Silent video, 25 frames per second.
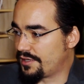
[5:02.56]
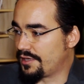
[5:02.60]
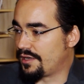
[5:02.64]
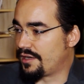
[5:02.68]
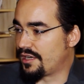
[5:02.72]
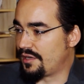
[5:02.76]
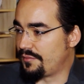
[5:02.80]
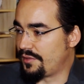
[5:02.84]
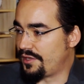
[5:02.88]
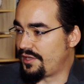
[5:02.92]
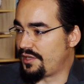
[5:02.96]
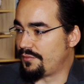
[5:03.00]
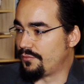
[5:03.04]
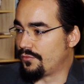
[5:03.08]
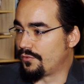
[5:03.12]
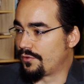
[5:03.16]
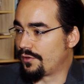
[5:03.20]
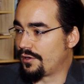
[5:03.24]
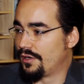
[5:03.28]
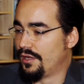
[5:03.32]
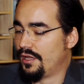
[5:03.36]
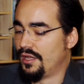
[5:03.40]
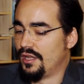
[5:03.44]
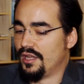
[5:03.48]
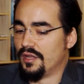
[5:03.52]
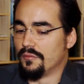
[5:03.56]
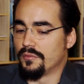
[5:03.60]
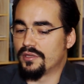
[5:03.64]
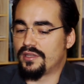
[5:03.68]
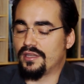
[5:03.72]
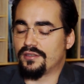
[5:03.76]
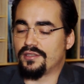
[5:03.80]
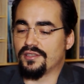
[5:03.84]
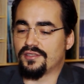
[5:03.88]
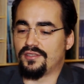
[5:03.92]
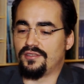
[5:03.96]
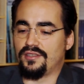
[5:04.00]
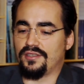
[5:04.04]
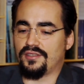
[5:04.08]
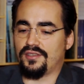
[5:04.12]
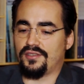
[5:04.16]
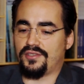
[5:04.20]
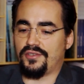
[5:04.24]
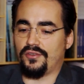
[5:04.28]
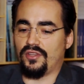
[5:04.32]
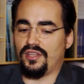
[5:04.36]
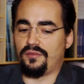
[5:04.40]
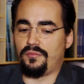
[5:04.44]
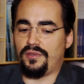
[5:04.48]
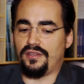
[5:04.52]
economy anymore, but that doesn't
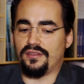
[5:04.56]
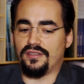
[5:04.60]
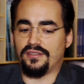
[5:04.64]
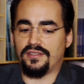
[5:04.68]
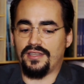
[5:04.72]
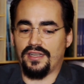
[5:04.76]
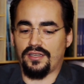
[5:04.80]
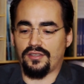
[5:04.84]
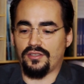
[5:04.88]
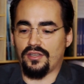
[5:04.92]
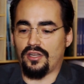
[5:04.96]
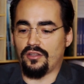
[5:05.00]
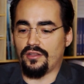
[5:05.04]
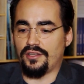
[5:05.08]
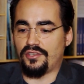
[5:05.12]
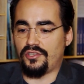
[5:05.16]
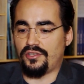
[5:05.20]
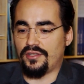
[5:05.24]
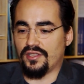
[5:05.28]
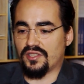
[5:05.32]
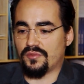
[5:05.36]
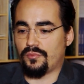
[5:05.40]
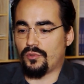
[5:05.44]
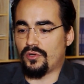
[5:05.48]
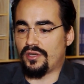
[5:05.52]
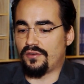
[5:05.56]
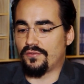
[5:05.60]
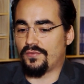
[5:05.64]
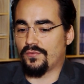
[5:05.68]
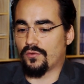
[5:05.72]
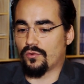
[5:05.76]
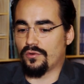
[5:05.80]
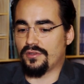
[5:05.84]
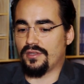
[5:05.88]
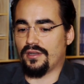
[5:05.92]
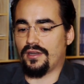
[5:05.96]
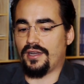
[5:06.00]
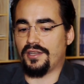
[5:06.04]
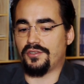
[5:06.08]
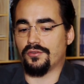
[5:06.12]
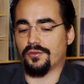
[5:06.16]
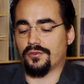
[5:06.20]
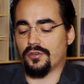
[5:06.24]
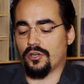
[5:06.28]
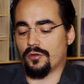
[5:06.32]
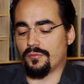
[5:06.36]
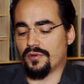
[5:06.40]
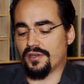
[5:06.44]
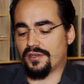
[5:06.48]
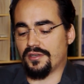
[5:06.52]
necessarily mean the technology that's putting forward the
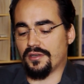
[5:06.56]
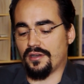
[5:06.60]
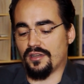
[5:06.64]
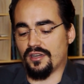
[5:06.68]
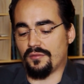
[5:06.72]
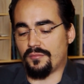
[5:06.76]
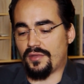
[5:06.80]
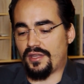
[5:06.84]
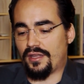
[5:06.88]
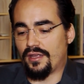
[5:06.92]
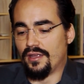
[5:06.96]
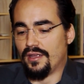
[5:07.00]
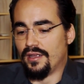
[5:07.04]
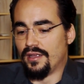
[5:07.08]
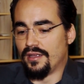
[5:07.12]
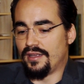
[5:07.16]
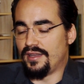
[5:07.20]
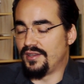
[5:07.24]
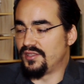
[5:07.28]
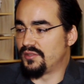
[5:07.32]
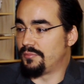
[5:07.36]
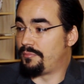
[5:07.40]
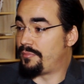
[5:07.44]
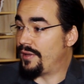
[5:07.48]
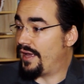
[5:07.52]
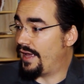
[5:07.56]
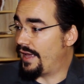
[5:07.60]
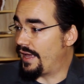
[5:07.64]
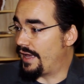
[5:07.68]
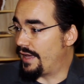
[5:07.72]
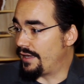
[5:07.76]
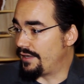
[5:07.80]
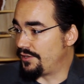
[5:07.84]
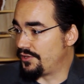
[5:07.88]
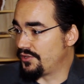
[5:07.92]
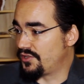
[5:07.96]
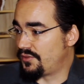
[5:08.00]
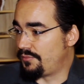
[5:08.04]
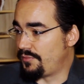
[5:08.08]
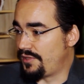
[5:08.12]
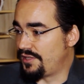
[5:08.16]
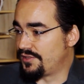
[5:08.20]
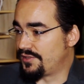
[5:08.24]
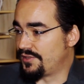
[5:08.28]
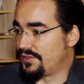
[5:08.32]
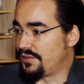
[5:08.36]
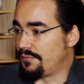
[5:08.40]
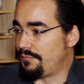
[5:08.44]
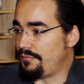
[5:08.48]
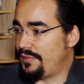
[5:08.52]
hydrocarbon economy is bad. It just
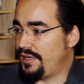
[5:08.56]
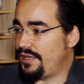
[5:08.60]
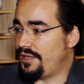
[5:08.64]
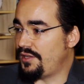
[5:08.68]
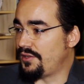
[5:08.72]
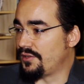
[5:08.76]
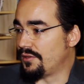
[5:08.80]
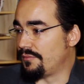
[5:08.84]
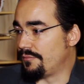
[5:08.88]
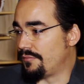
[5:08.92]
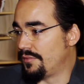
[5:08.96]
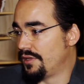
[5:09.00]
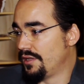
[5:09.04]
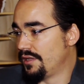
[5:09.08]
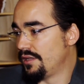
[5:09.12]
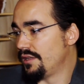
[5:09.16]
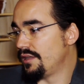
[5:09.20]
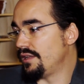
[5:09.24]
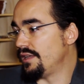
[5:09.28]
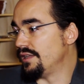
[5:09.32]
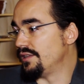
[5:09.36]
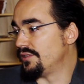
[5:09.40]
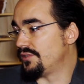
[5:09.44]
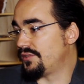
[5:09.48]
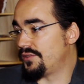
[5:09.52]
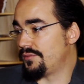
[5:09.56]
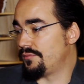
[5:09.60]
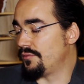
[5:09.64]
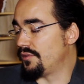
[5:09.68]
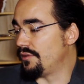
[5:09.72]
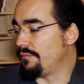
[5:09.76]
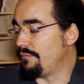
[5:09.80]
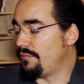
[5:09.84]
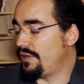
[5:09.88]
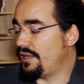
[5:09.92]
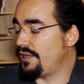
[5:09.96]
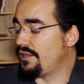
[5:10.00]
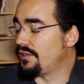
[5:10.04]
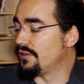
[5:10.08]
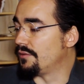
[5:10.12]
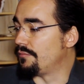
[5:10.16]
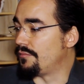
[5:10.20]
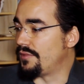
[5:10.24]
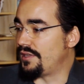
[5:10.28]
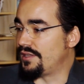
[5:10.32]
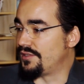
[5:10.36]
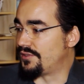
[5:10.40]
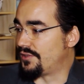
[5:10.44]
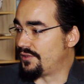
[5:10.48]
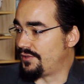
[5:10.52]
means that the medium
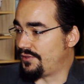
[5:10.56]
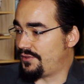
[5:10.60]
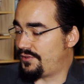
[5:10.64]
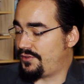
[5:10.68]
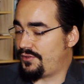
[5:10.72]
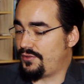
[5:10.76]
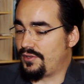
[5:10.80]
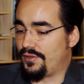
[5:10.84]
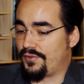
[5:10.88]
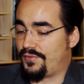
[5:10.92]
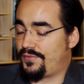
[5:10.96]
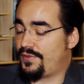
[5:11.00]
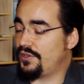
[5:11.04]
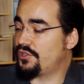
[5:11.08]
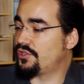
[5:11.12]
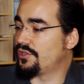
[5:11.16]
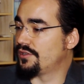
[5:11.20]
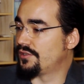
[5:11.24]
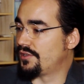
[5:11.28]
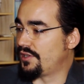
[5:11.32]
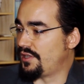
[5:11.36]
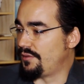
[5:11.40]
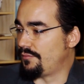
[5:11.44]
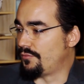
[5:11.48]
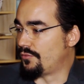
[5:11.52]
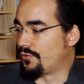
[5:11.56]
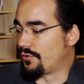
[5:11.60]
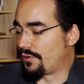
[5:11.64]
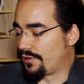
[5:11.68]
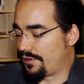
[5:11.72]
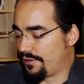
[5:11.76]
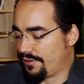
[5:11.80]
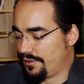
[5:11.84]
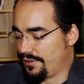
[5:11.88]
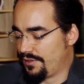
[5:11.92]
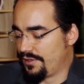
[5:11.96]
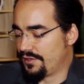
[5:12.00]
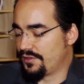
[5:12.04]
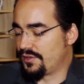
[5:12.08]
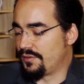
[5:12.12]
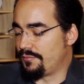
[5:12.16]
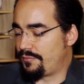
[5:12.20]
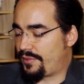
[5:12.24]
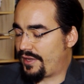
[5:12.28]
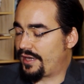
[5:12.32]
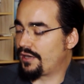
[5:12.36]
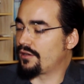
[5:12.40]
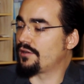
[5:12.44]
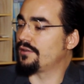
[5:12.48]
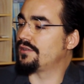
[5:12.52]
isn't efficient anymore
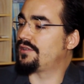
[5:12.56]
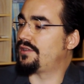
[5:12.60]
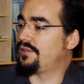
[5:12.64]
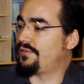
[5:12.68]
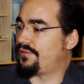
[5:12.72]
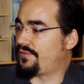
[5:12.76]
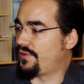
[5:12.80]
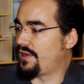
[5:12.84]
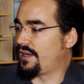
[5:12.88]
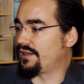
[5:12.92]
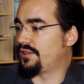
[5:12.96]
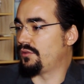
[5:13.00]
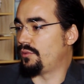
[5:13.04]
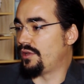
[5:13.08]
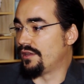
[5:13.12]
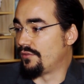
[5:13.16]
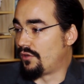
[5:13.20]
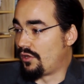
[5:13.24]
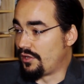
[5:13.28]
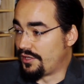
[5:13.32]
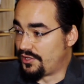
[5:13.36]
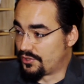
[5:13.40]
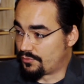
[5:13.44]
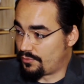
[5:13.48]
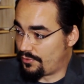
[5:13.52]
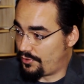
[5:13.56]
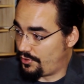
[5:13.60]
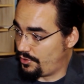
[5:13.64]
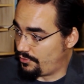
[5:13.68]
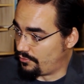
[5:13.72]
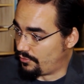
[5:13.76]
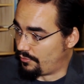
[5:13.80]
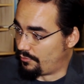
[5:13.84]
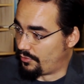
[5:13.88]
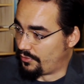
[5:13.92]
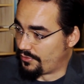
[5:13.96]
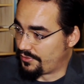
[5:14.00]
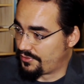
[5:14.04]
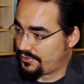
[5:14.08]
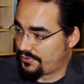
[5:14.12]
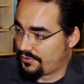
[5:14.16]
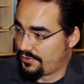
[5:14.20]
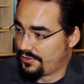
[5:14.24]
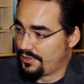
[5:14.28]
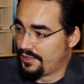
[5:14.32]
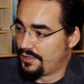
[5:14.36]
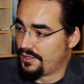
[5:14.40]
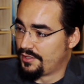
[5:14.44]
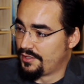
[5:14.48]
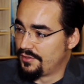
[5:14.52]
compared to the fact that we have all these renewables.
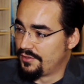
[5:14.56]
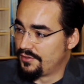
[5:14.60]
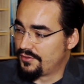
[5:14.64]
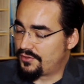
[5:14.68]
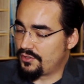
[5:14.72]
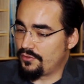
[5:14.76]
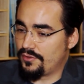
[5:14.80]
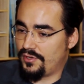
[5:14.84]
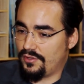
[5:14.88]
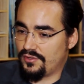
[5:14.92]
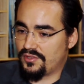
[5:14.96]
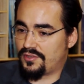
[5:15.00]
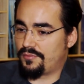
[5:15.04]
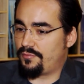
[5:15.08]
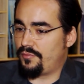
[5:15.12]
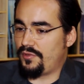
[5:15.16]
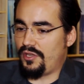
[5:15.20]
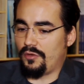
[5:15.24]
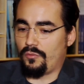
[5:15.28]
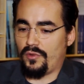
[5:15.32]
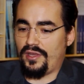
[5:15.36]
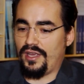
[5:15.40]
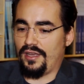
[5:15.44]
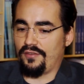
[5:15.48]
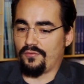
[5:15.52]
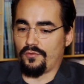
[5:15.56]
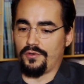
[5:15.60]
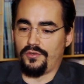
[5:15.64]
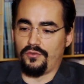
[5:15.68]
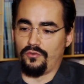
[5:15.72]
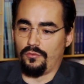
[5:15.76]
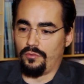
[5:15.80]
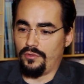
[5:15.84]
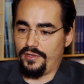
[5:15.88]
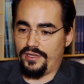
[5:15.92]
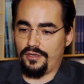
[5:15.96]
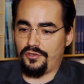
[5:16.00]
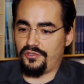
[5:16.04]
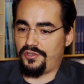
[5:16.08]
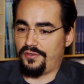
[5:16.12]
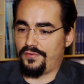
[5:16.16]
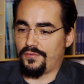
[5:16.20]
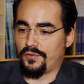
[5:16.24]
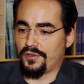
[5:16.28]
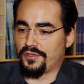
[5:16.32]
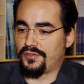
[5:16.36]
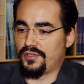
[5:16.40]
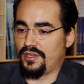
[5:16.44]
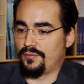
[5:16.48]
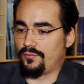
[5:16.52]
So there's, we have renewable energy,
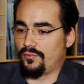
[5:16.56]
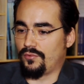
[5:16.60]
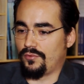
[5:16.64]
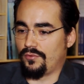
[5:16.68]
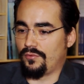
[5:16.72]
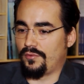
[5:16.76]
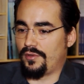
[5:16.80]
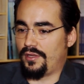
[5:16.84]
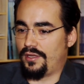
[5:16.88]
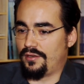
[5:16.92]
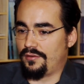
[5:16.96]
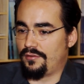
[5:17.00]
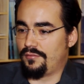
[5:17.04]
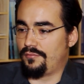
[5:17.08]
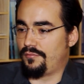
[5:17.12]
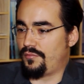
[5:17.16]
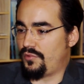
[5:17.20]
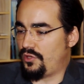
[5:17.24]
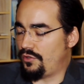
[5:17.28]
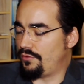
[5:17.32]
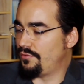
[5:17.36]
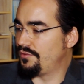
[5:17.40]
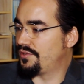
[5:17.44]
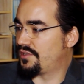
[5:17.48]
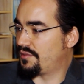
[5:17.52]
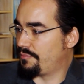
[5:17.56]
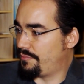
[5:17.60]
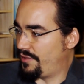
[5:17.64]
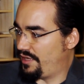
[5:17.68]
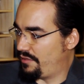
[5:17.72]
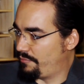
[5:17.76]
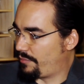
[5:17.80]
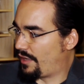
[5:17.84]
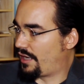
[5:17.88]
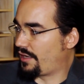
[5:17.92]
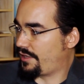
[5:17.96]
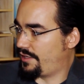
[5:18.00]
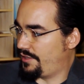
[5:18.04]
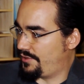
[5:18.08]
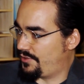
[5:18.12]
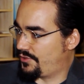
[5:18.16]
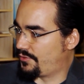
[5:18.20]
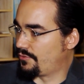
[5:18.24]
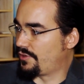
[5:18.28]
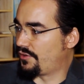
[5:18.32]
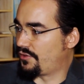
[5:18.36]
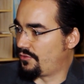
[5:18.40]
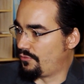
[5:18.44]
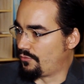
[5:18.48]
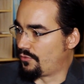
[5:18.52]
for example, used in pockets
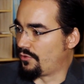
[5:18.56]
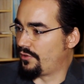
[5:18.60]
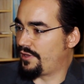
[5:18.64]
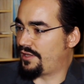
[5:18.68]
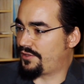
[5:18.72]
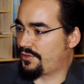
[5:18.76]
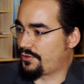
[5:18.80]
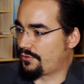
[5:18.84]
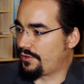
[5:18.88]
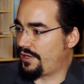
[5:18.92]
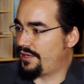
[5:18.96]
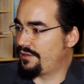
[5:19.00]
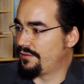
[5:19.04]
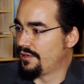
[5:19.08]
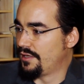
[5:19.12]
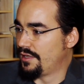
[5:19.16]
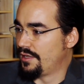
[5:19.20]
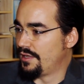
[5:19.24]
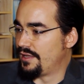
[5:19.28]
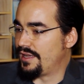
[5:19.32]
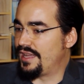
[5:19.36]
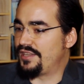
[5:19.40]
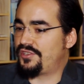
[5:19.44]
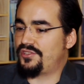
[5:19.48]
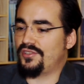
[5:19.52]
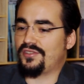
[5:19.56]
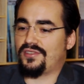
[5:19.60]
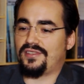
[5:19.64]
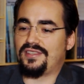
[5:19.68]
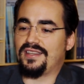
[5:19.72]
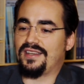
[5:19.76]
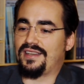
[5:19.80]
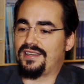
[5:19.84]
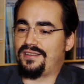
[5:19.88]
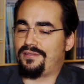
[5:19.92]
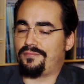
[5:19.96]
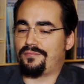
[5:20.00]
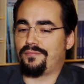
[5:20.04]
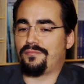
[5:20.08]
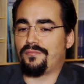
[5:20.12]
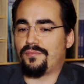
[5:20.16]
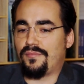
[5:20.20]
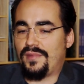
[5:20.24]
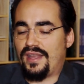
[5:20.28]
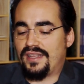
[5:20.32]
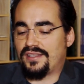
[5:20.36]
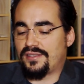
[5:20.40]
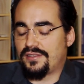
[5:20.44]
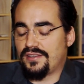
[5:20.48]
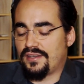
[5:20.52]
throughout the world. That's great. It's just not
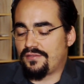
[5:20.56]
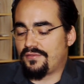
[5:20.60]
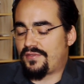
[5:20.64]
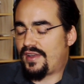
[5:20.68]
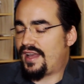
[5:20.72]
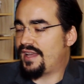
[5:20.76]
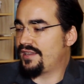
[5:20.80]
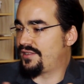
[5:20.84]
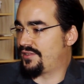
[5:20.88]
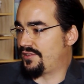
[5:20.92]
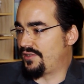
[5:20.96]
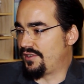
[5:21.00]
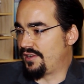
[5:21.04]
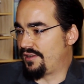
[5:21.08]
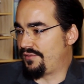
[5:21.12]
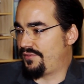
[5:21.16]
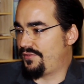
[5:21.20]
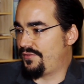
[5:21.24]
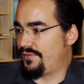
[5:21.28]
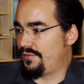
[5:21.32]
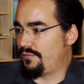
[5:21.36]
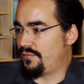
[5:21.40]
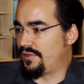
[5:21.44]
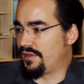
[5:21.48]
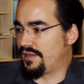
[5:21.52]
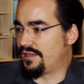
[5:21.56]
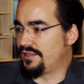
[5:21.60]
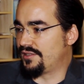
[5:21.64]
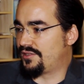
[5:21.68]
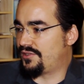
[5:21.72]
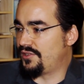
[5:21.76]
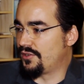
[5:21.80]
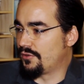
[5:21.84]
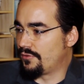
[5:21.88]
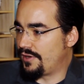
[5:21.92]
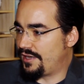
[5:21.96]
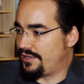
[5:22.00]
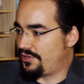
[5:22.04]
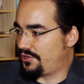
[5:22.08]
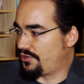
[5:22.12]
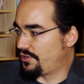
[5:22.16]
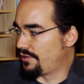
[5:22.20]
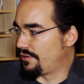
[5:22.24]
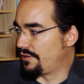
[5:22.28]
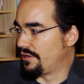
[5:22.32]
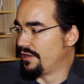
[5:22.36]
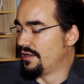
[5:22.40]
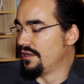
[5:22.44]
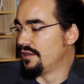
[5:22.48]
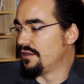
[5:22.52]
vast enough. The
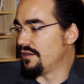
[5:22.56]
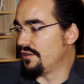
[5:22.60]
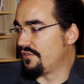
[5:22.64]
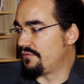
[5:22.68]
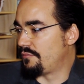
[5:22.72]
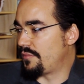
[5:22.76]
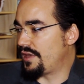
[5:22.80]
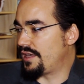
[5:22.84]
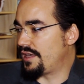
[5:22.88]
consideration of